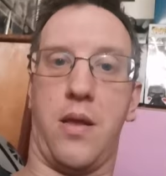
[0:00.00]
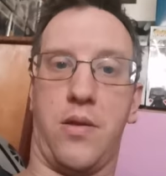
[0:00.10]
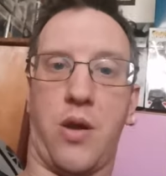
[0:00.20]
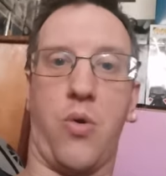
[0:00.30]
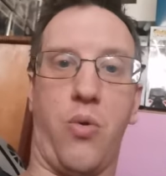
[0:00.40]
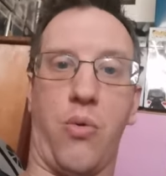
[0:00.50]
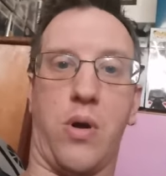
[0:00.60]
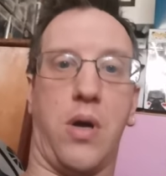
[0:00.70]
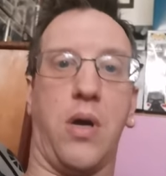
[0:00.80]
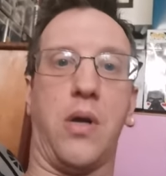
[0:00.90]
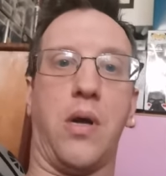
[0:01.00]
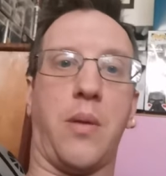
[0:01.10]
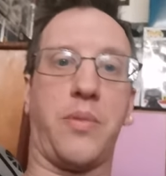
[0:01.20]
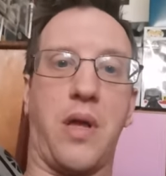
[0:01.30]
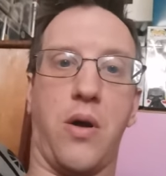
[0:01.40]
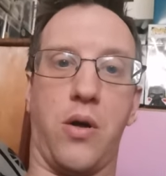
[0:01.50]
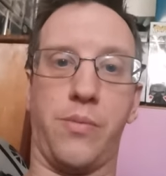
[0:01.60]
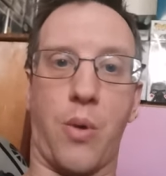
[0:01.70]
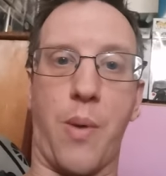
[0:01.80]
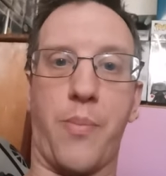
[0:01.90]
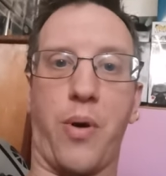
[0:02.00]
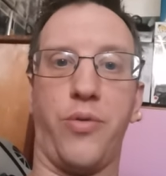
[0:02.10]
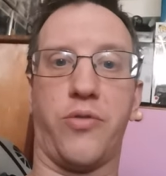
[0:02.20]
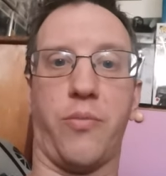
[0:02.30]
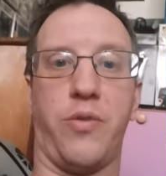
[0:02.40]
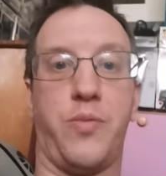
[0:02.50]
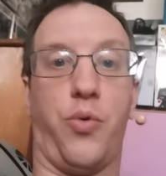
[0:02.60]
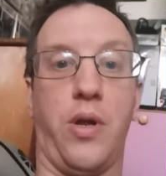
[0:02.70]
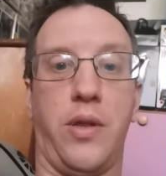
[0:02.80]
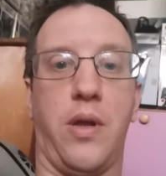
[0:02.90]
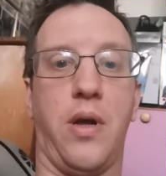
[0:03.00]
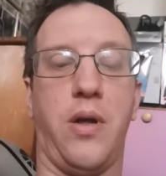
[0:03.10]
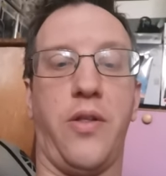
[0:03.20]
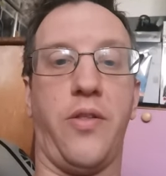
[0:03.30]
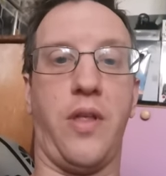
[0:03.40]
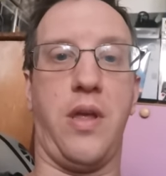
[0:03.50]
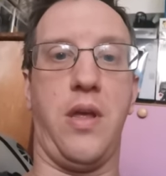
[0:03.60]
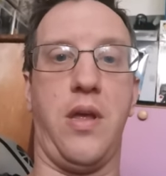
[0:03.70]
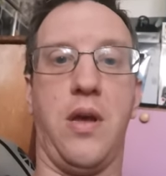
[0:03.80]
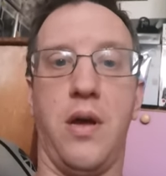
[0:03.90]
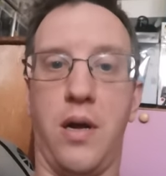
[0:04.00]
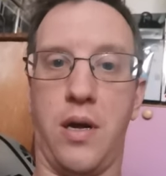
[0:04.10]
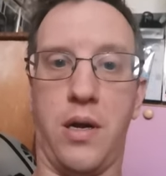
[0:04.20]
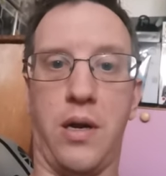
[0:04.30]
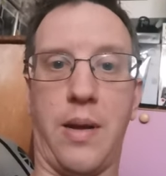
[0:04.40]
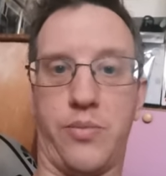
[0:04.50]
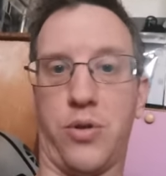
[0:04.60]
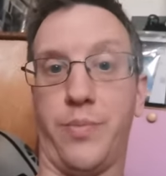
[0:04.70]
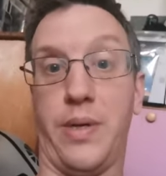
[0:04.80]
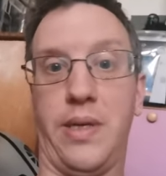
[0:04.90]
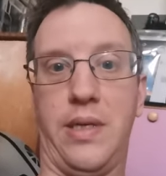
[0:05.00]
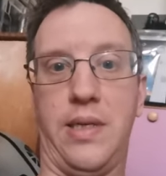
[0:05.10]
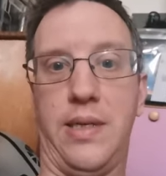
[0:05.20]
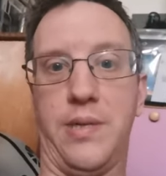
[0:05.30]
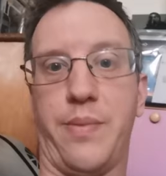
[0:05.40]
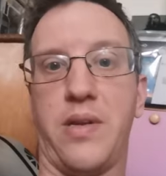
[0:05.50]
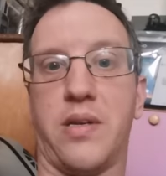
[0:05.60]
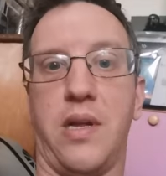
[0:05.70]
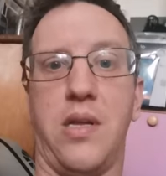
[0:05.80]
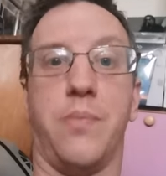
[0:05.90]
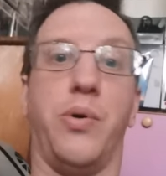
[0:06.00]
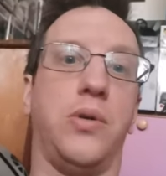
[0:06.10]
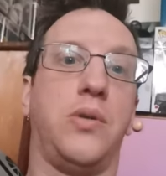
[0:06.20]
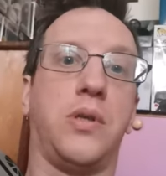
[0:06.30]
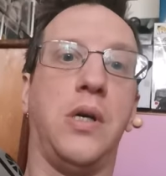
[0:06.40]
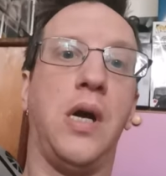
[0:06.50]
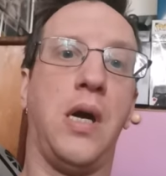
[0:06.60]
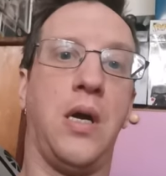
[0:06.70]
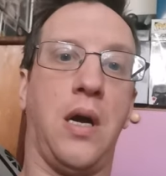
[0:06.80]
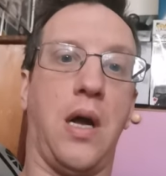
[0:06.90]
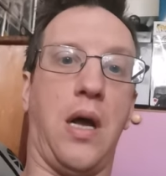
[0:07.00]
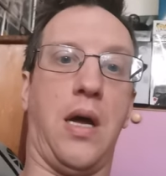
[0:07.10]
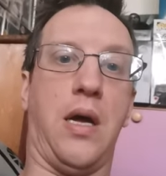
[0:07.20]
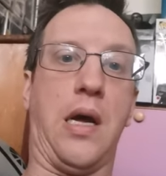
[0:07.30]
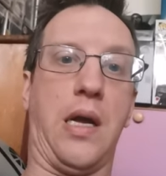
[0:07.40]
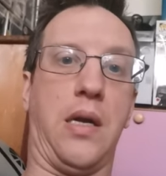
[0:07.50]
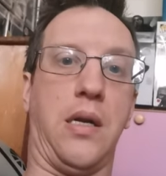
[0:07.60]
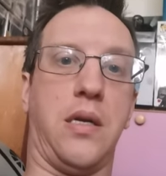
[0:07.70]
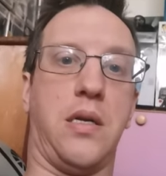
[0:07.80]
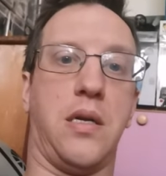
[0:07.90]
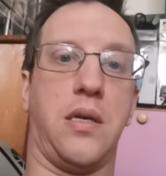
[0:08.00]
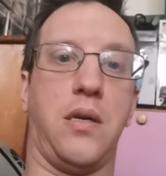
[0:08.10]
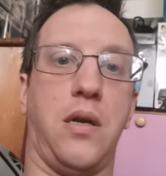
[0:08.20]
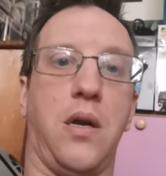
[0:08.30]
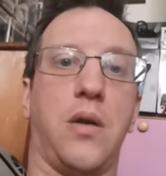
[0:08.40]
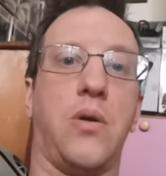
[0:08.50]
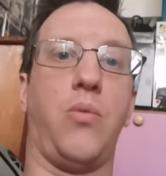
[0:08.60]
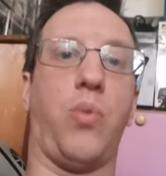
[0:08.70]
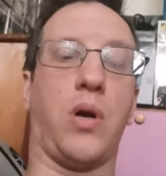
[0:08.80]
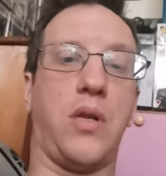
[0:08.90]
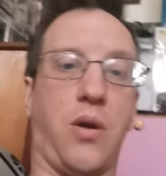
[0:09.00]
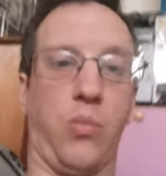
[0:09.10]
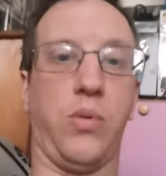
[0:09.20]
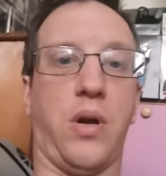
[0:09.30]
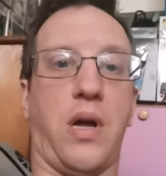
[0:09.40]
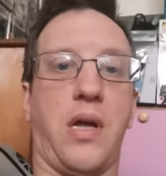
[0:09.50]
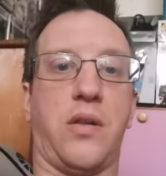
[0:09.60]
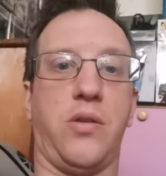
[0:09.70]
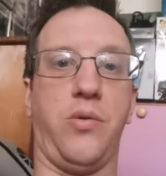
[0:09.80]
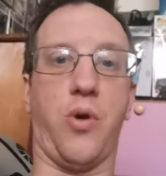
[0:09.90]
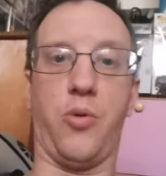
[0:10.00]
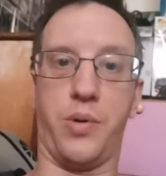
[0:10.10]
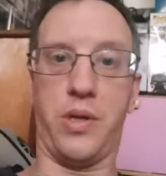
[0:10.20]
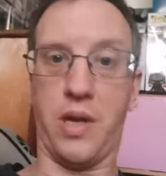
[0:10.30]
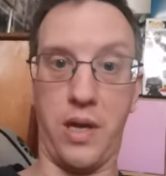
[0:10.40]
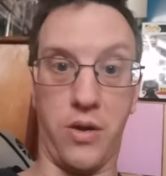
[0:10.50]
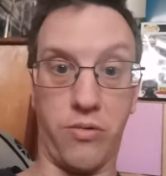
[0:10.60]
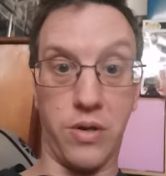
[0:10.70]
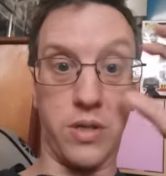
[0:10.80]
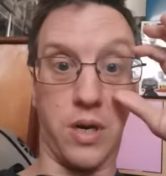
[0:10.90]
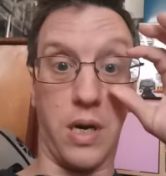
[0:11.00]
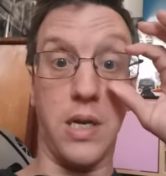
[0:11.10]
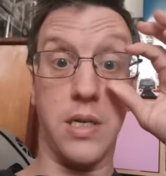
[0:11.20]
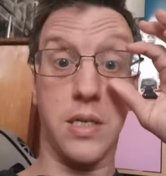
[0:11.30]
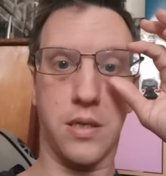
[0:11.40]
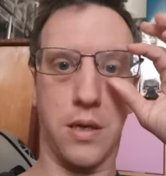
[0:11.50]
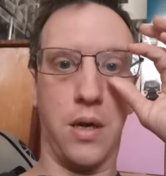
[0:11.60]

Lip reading: So, an update on my web post from this morning. The laptop is basically kaput, and while I don't like to openly criticise